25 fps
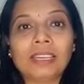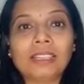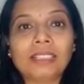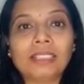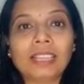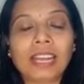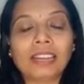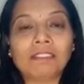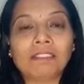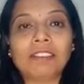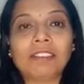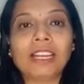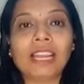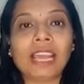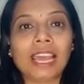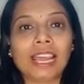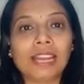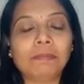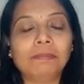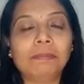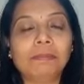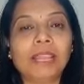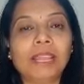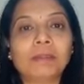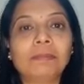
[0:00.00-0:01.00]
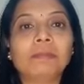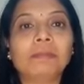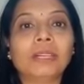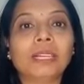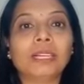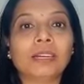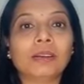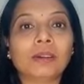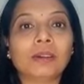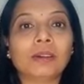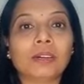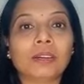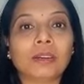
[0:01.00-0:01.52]
That will help them
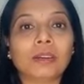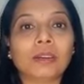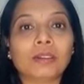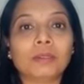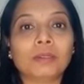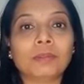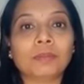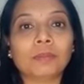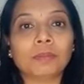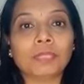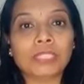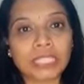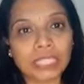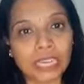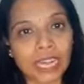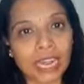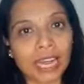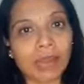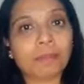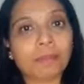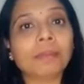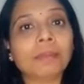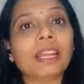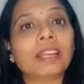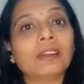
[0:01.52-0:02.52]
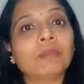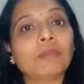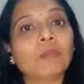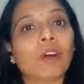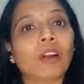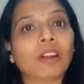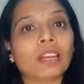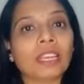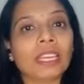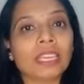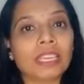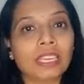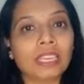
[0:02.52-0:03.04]
shape their
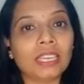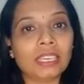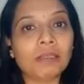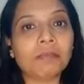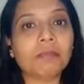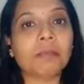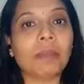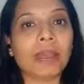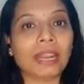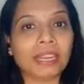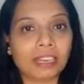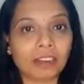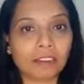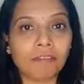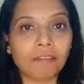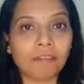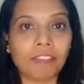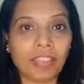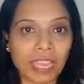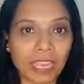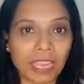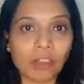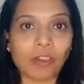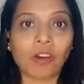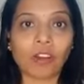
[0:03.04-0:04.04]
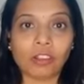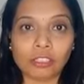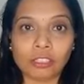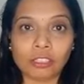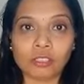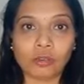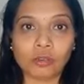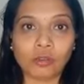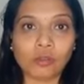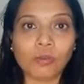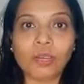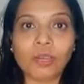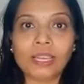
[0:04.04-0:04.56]
body in better way
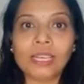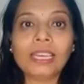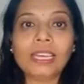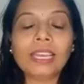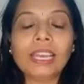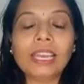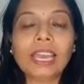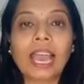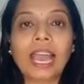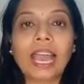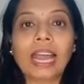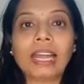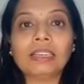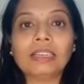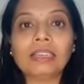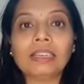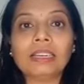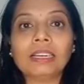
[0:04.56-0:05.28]
also. And